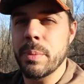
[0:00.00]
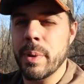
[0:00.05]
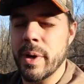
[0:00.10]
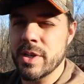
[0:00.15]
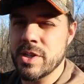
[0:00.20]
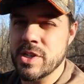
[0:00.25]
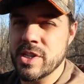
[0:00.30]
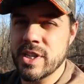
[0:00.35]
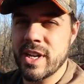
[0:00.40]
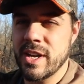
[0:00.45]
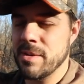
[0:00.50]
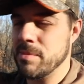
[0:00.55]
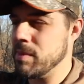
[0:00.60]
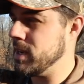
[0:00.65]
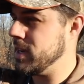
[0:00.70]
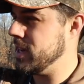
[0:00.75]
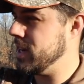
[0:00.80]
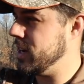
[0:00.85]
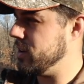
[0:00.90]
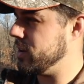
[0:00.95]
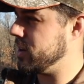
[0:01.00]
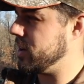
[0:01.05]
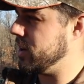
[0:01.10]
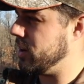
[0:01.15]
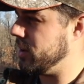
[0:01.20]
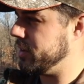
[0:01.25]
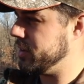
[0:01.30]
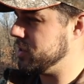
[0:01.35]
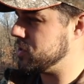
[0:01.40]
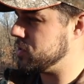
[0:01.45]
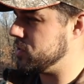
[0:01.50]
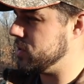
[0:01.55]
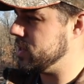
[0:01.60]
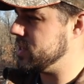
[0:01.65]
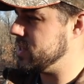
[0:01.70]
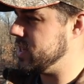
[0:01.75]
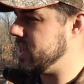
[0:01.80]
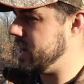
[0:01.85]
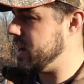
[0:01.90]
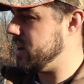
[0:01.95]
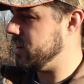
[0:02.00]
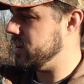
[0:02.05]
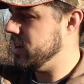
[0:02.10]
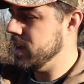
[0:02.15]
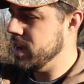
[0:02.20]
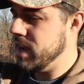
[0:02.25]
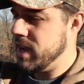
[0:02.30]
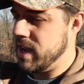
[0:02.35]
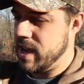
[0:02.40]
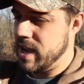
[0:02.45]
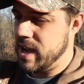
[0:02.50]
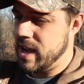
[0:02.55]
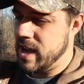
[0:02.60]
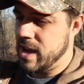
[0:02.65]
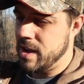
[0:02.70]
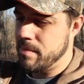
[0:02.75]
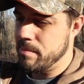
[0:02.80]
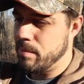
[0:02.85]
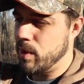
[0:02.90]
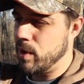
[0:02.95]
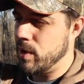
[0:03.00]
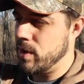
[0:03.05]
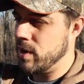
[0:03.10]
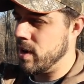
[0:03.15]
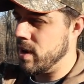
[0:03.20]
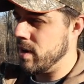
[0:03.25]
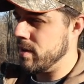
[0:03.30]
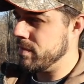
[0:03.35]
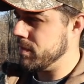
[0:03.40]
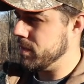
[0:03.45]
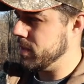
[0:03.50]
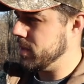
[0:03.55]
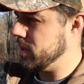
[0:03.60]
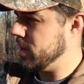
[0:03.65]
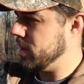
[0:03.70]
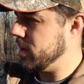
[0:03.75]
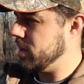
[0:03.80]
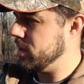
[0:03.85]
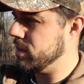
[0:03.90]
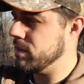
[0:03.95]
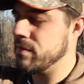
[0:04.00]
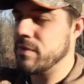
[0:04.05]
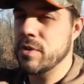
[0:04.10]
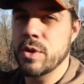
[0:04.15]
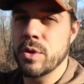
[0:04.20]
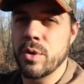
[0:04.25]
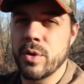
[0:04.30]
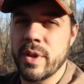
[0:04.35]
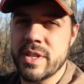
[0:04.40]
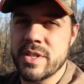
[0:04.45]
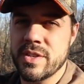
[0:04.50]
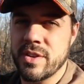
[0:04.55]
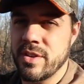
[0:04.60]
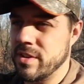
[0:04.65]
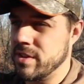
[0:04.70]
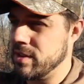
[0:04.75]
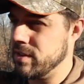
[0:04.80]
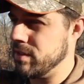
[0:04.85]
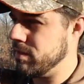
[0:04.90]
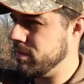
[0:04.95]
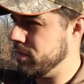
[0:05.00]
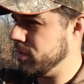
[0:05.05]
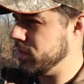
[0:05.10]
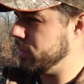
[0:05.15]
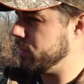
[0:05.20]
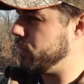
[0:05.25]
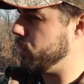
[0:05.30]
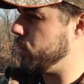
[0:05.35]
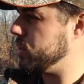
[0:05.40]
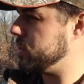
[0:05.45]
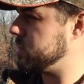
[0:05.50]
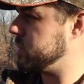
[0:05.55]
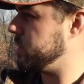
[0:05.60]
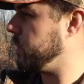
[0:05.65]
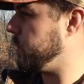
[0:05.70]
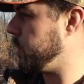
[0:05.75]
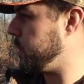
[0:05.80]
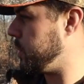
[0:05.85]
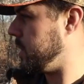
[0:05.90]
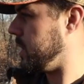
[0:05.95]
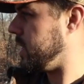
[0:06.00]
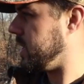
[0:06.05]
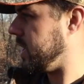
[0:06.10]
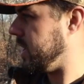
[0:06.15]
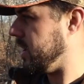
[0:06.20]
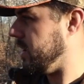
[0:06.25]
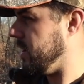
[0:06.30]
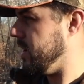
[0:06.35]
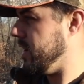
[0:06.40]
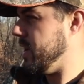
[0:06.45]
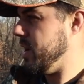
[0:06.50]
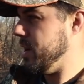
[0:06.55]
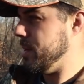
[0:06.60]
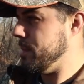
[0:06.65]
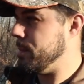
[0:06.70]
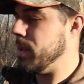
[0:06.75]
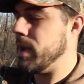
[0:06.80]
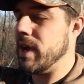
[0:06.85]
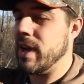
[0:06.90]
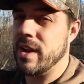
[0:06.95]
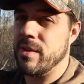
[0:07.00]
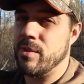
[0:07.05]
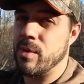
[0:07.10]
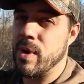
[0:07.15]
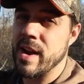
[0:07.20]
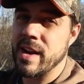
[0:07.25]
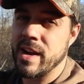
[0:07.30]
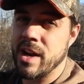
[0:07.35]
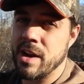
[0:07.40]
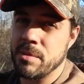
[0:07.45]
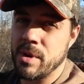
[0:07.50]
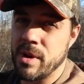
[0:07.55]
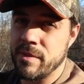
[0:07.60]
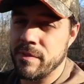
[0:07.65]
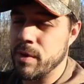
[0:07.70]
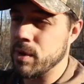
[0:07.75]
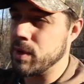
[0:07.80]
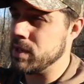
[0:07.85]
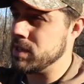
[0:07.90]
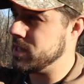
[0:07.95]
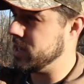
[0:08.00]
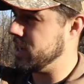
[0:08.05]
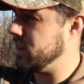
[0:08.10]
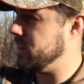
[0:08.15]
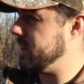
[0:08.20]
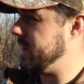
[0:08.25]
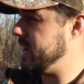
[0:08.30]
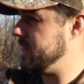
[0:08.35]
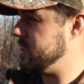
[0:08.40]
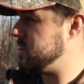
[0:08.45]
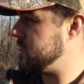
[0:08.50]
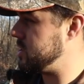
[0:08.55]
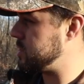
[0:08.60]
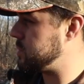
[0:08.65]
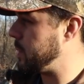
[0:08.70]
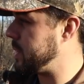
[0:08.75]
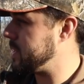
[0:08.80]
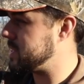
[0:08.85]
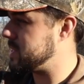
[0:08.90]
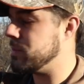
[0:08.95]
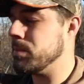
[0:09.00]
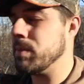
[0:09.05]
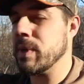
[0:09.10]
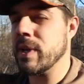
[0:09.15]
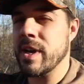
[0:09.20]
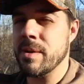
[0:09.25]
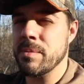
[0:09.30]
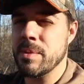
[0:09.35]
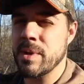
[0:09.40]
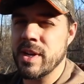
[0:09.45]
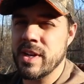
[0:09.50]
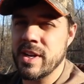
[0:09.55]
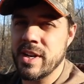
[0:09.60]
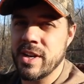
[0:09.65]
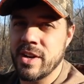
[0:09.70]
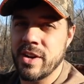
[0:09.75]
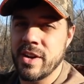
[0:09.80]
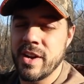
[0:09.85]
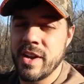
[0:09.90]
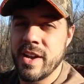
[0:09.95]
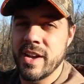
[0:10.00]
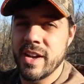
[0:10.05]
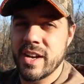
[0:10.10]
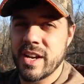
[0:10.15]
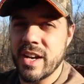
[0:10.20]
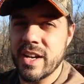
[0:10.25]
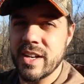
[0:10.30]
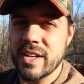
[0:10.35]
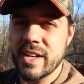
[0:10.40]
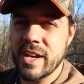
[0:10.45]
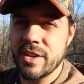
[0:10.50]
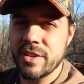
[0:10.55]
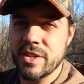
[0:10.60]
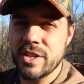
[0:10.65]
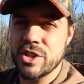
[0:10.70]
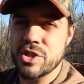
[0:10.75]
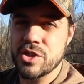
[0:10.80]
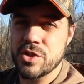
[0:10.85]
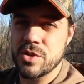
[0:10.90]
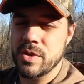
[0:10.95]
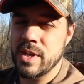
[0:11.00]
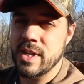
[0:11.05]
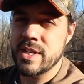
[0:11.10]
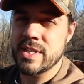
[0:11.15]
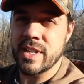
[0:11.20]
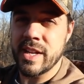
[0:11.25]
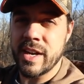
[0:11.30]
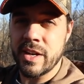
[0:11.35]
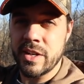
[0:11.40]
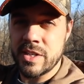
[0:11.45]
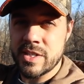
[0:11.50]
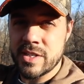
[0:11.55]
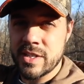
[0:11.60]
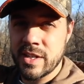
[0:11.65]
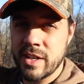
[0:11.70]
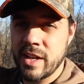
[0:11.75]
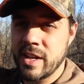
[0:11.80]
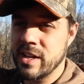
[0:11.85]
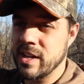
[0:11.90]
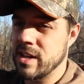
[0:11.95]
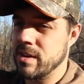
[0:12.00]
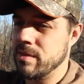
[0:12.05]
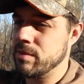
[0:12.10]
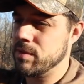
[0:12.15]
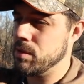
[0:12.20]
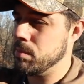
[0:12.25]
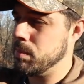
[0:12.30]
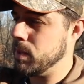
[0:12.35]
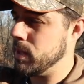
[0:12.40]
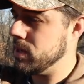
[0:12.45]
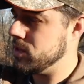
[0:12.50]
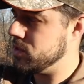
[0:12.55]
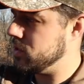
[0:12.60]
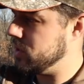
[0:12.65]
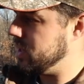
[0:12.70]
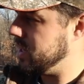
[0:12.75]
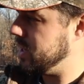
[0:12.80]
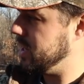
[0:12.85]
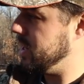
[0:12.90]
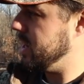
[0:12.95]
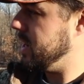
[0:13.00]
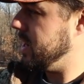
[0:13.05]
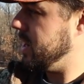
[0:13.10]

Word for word: punch to come in here, cut all these trees down and burn off the, the fuel that's on the, the forest floor in here. But right now I'm not focusing on that. Just by simply coming in here, cutting out these trees, allowing the sunlight to come through and penetrate